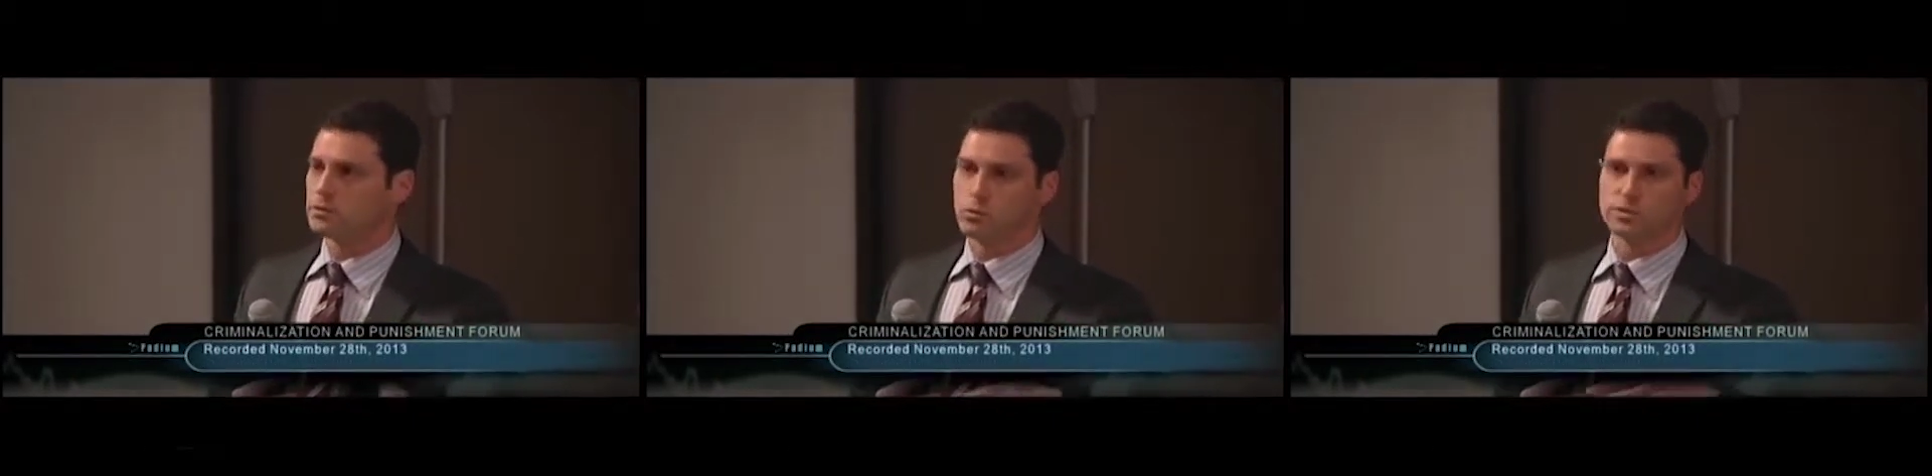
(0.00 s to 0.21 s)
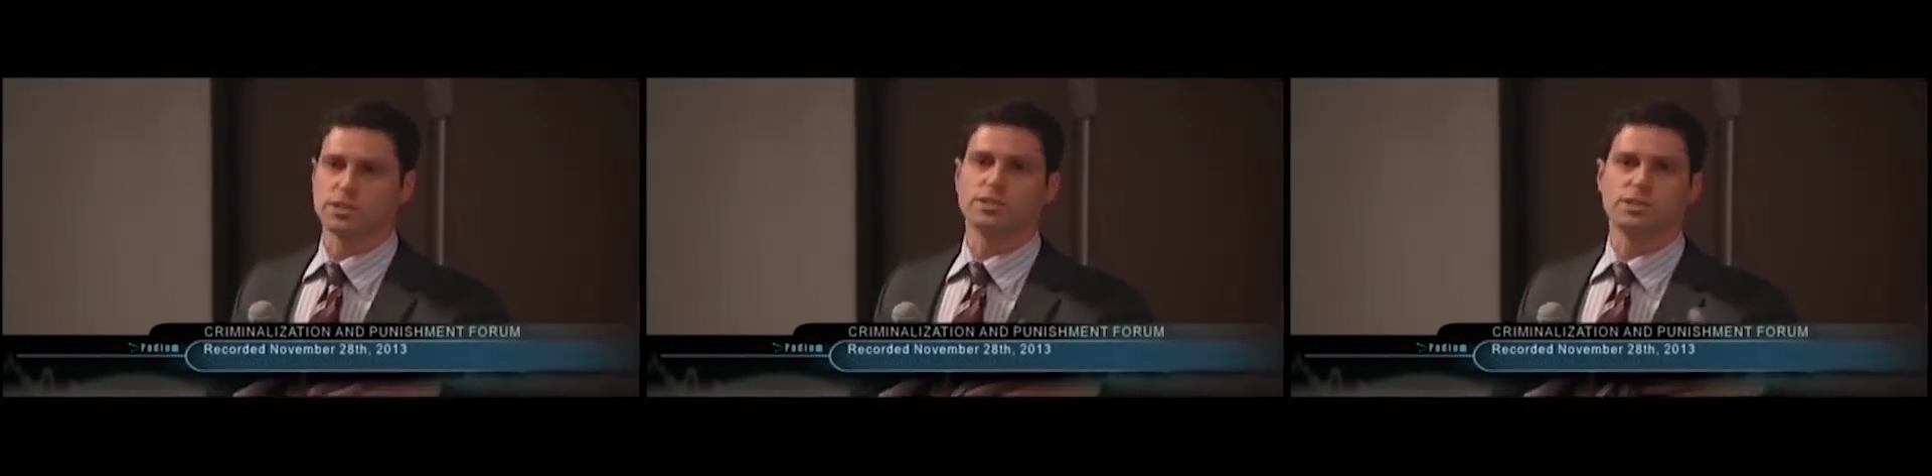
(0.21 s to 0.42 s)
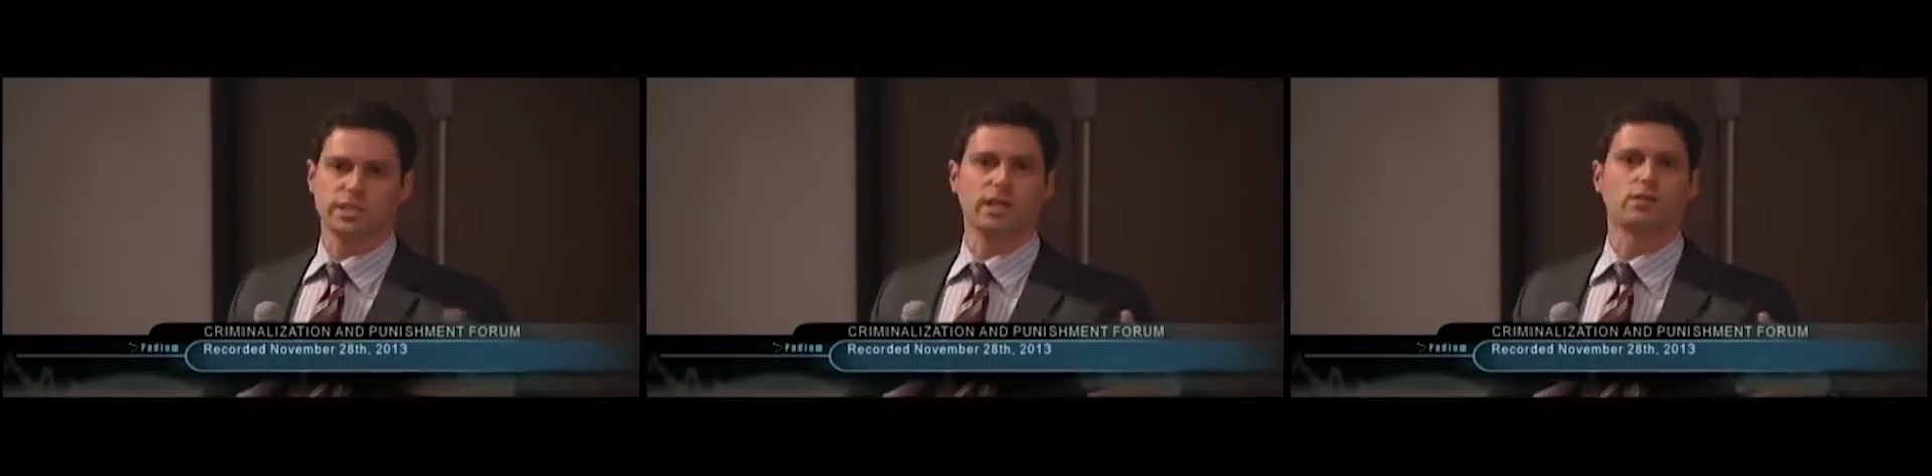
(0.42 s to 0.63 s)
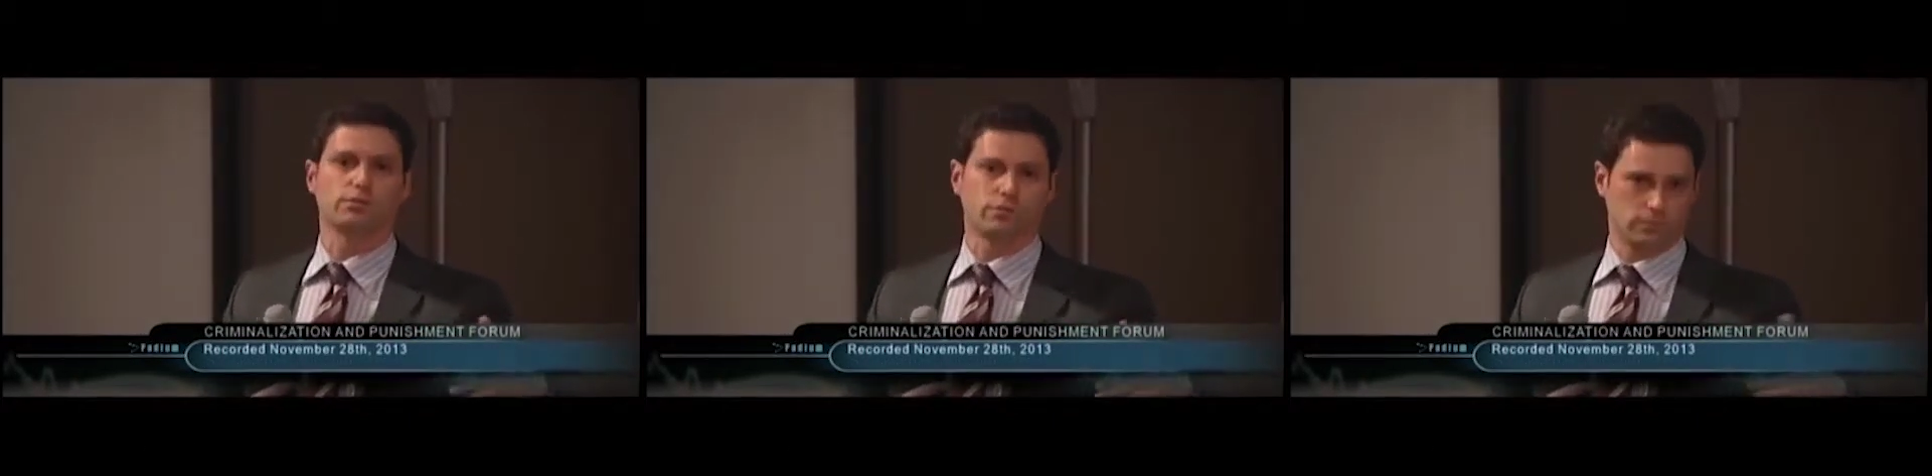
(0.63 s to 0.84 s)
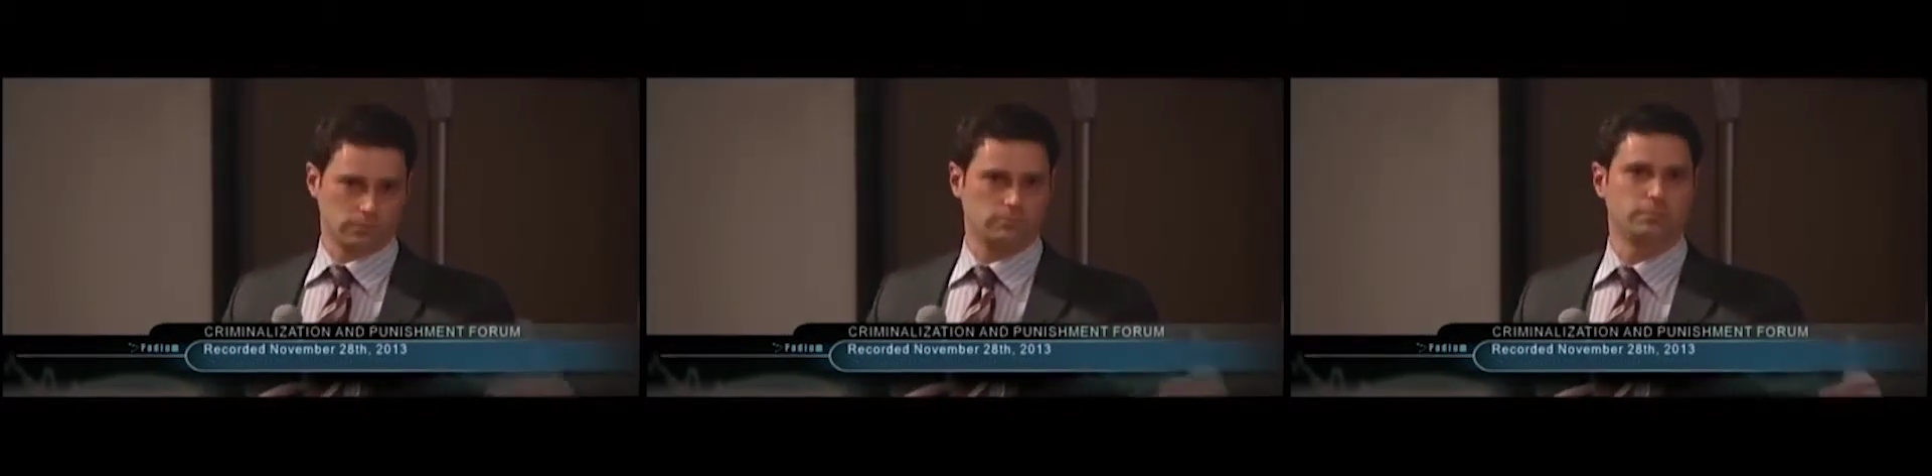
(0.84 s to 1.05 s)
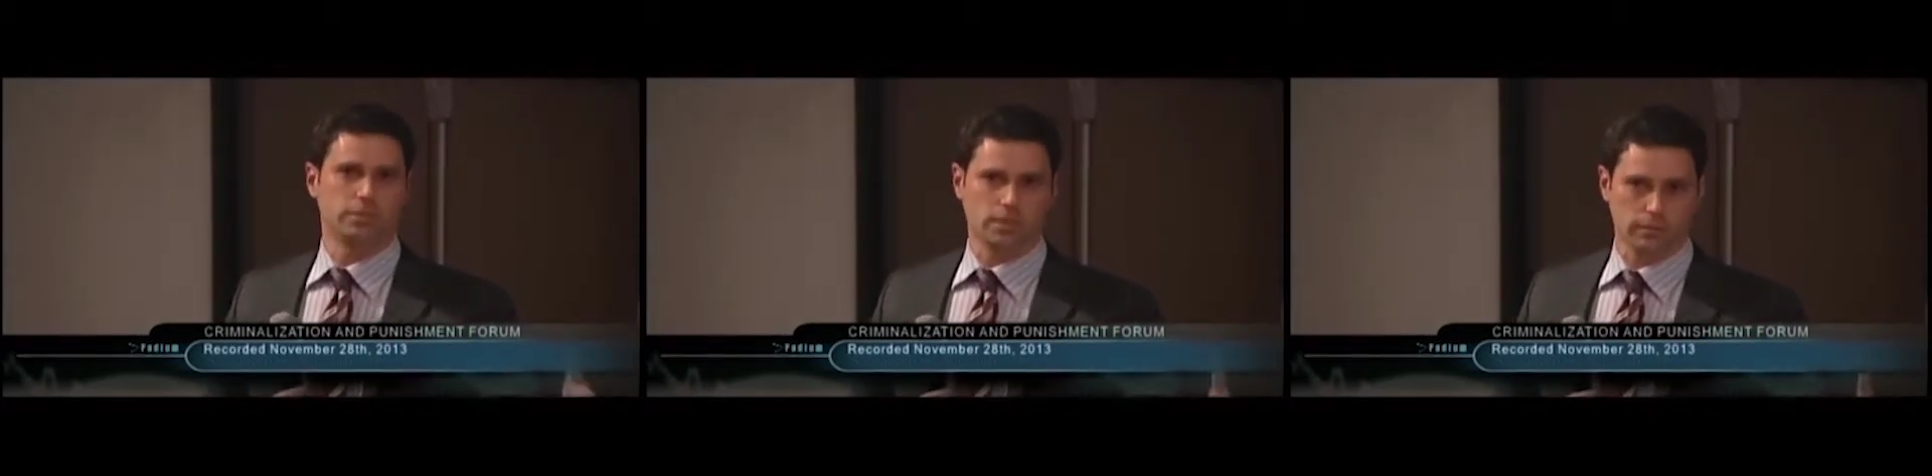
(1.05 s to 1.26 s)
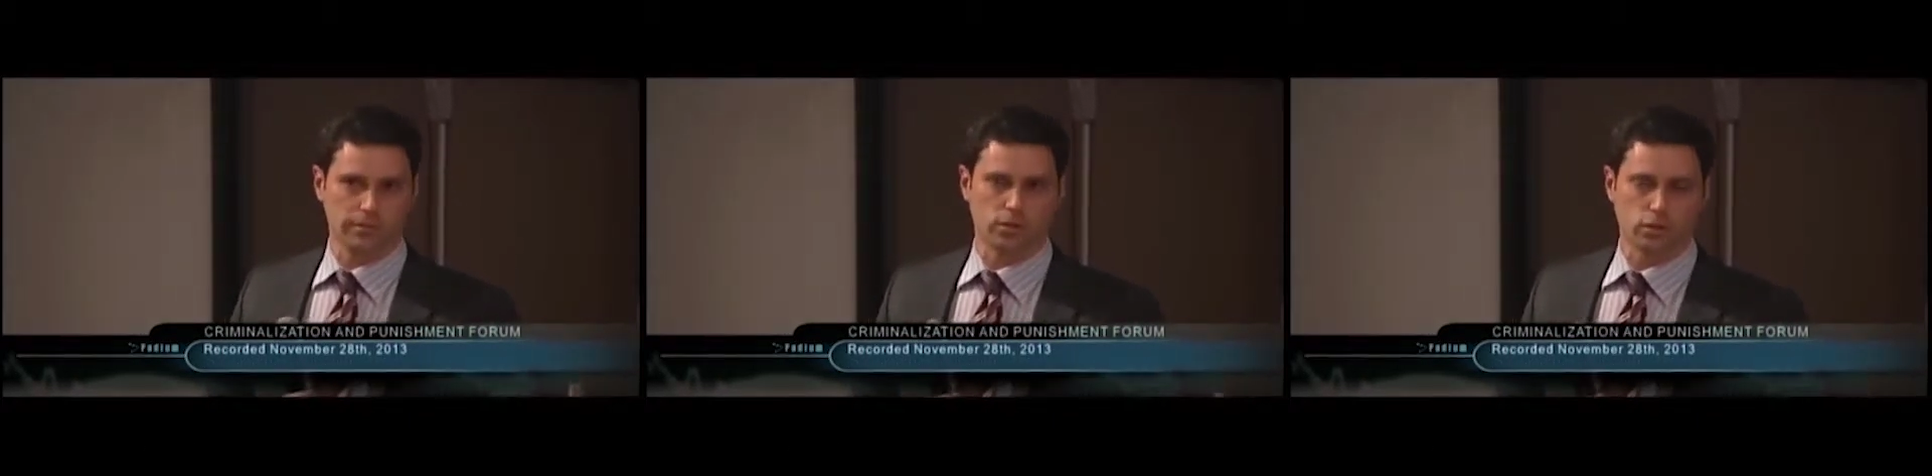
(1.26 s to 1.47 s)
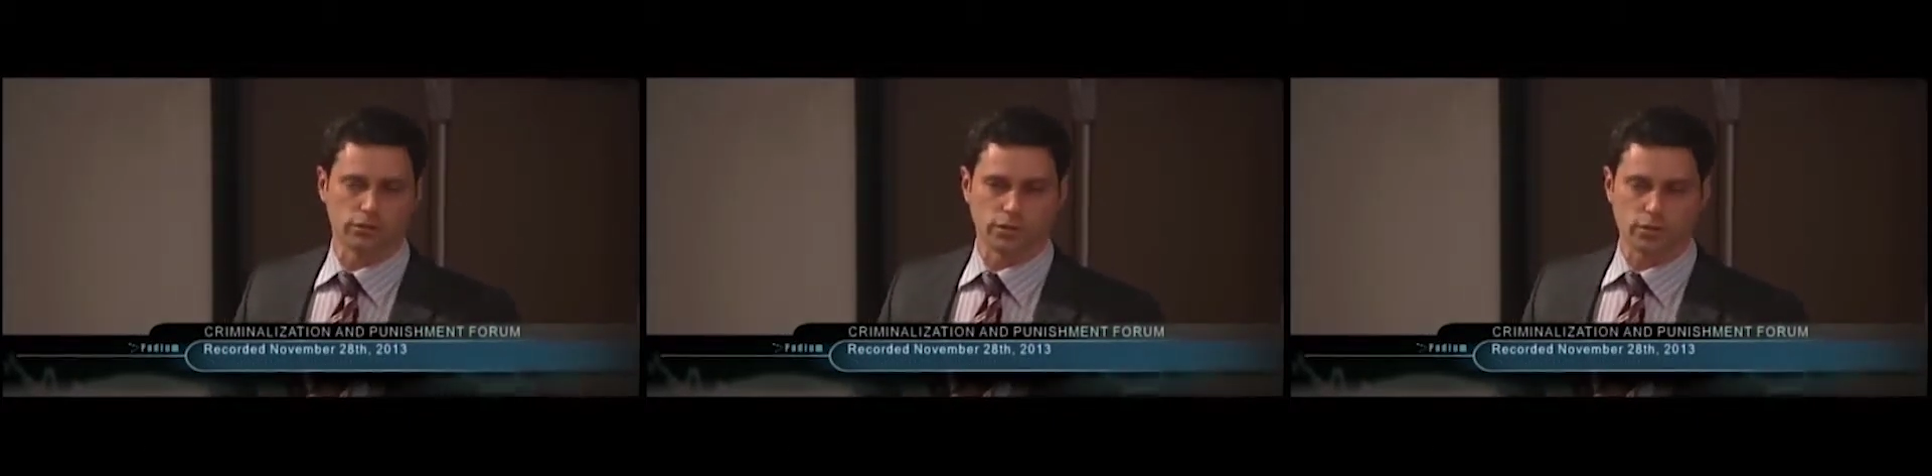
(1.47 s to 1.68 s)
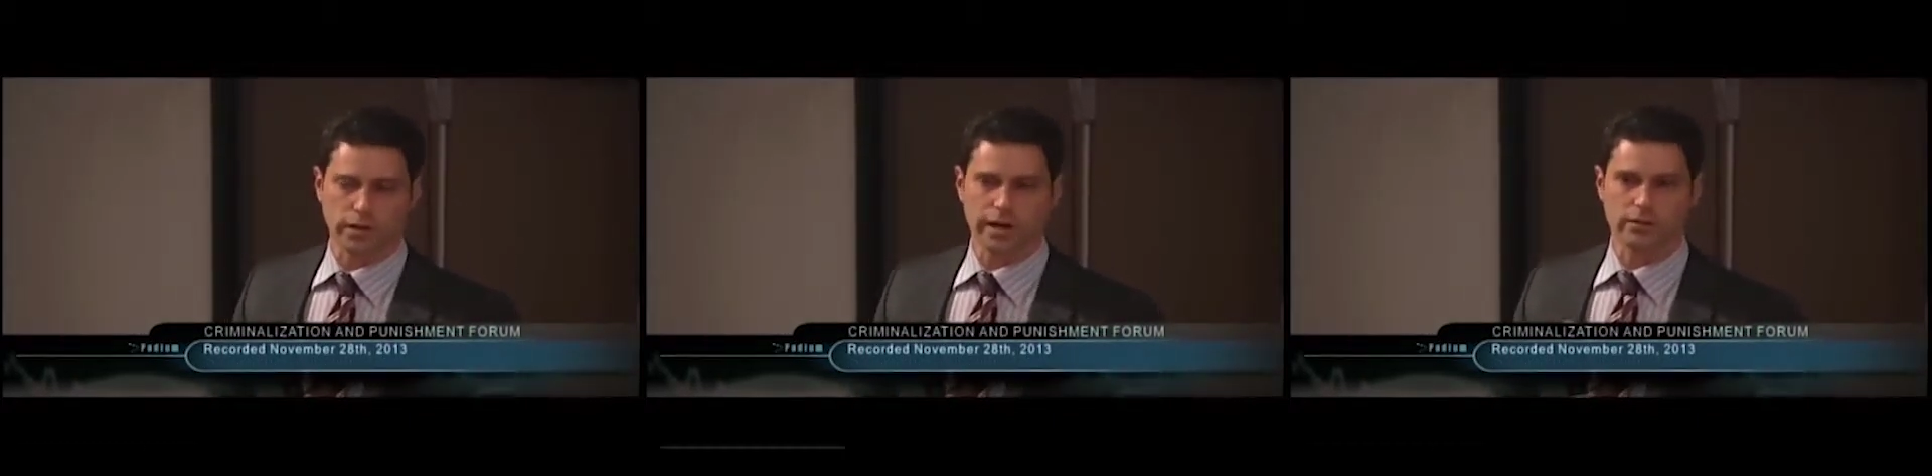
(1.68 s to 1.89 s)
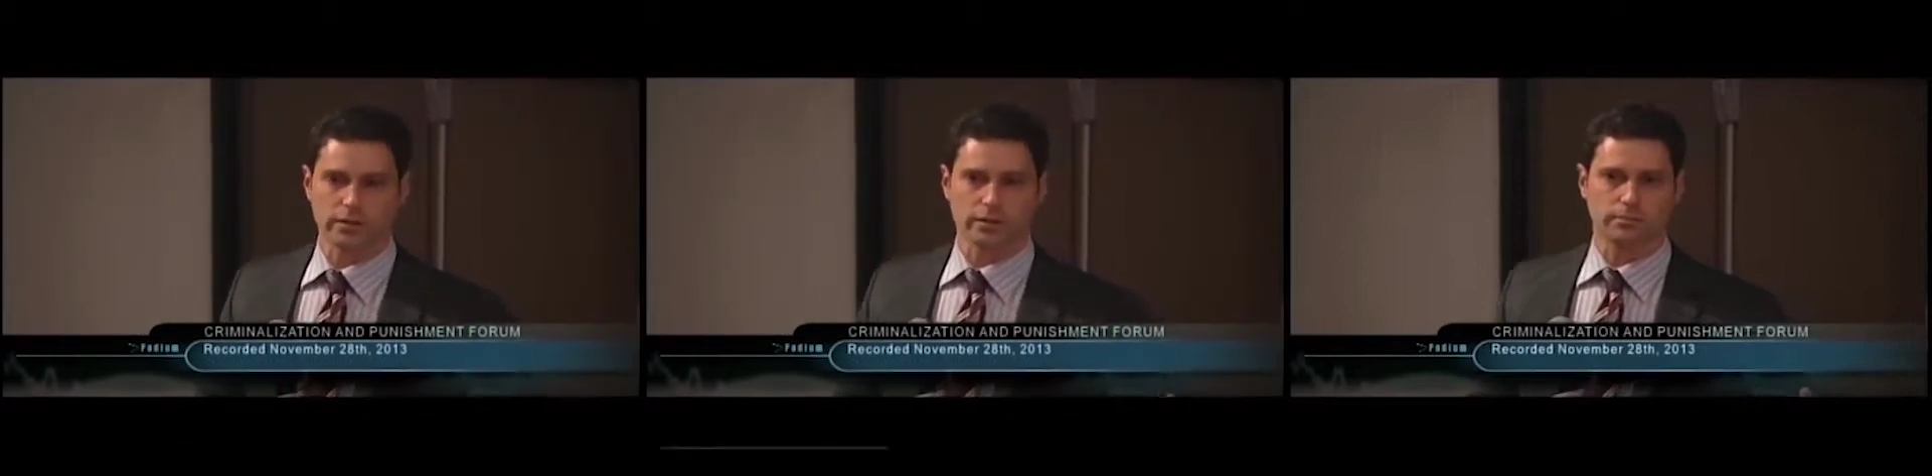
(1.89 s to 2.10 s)
was itself becoming
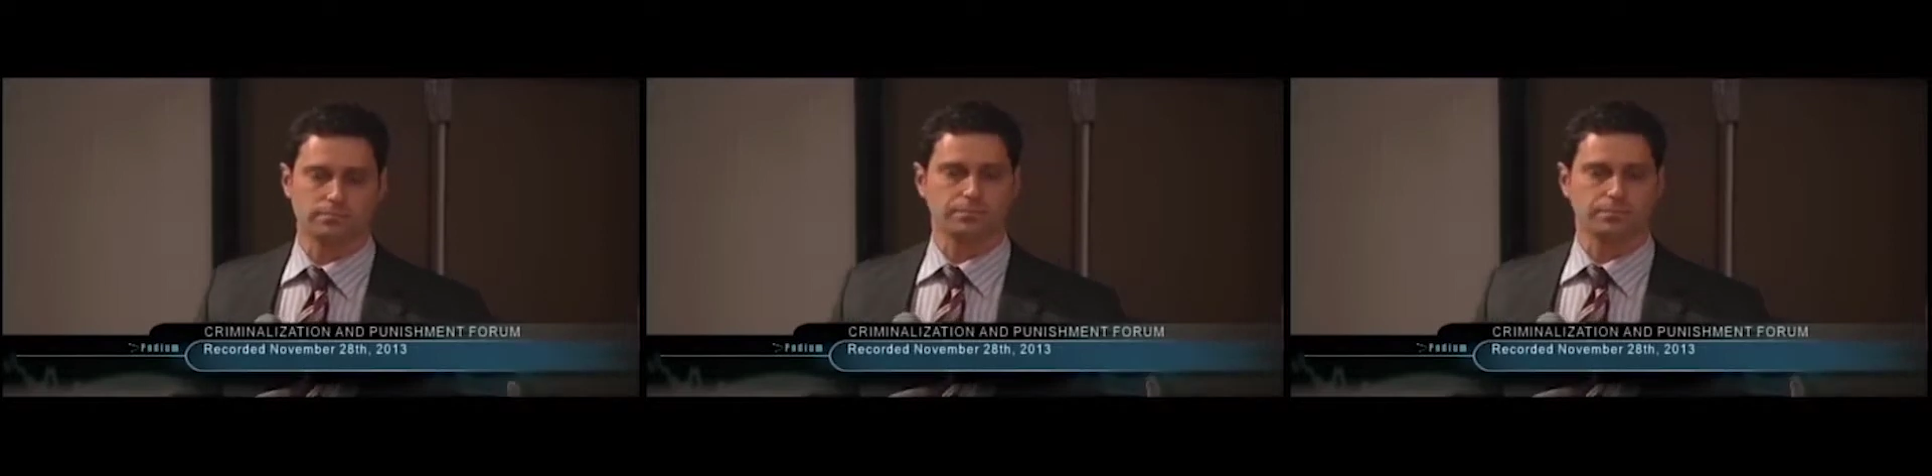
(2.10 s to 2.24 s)
overcrowded.